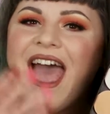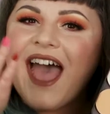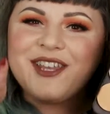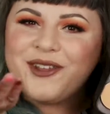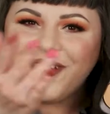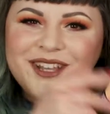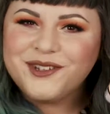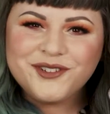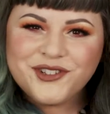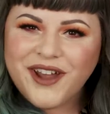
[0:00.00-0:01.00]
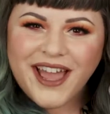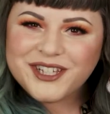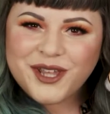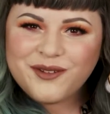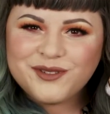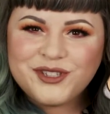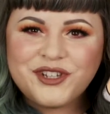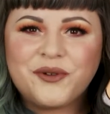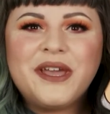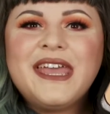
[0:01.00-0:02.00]
And you can use your eyeshadows
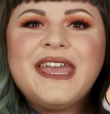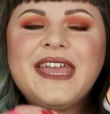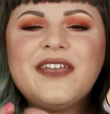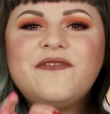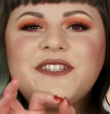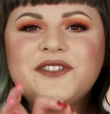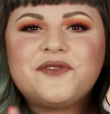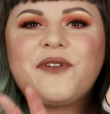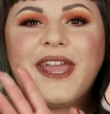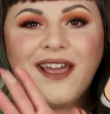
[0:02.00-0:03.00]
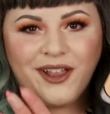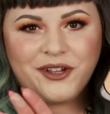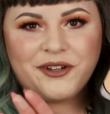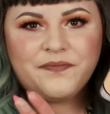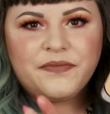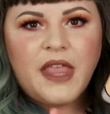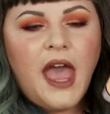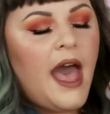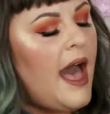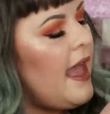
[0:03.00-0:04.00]
too, if it's the right color.
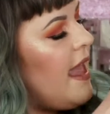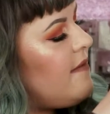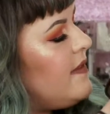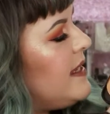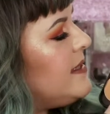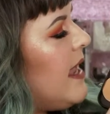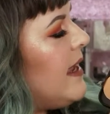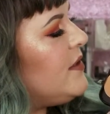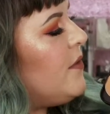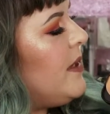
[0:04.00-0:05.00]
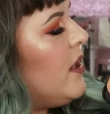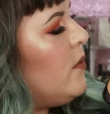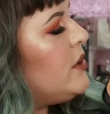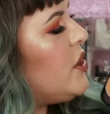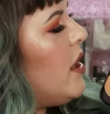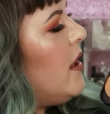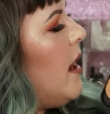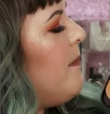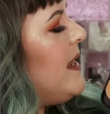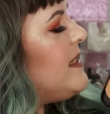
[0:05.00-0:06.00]
I have these guys from here, which are
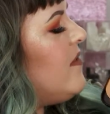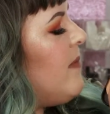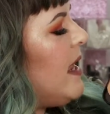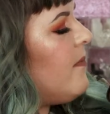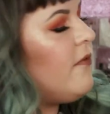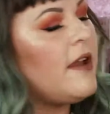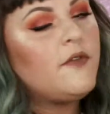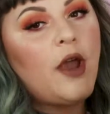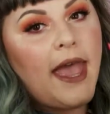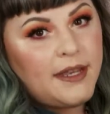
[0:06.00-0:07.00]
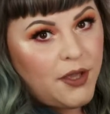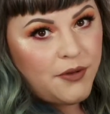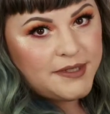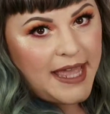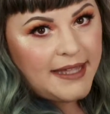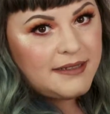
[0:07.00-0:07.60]
a mix of Makeup Forever and Cozzette.